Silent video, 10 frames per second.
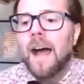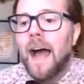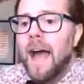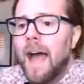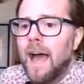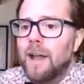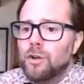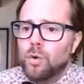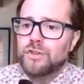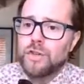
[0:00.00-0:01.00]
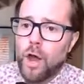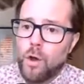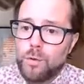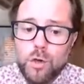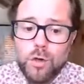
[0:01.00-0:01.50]
And also,
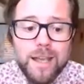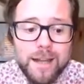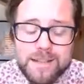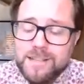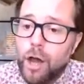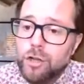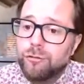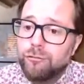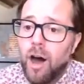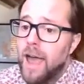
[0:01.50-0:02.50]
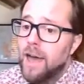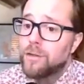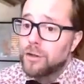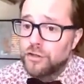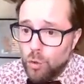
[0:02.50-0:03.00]
you can get in touch via
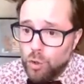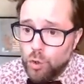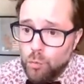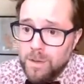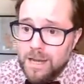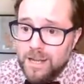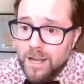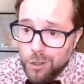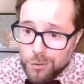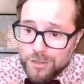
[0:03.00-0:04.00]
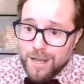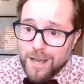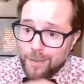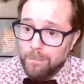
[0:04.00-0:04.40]
the social media you see at the